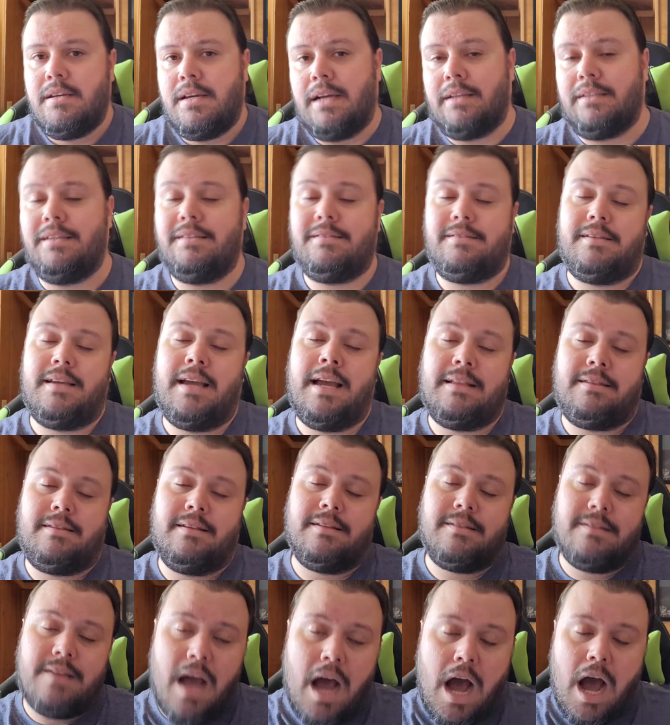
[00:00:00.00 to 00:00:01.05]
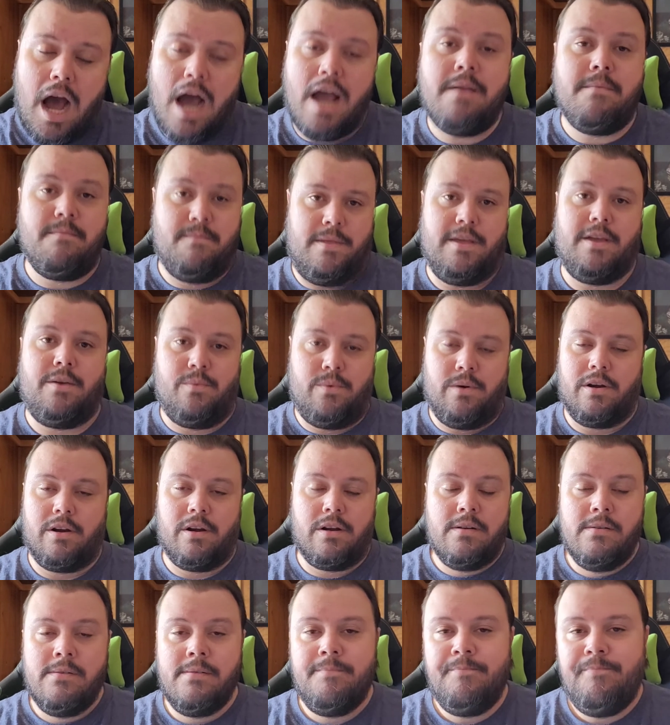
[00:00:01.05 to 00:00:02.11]
at least at the time they
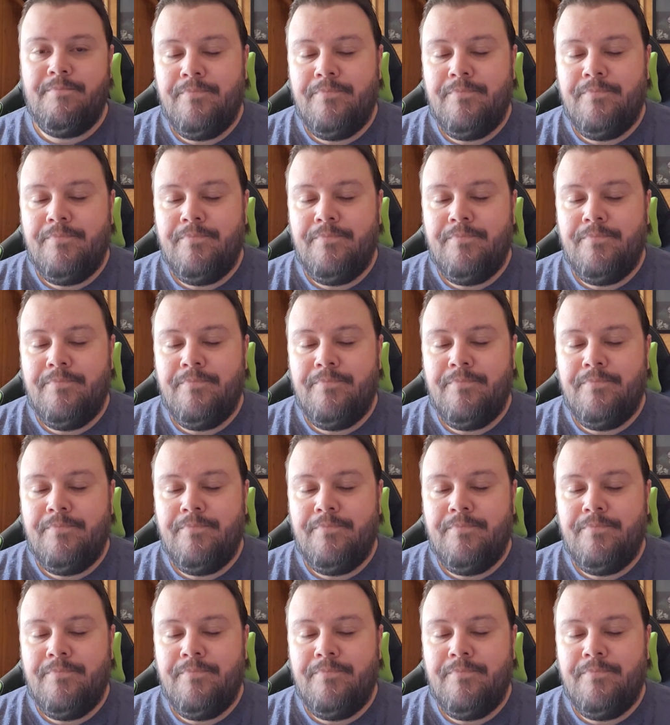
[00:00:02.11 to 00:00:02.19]
were,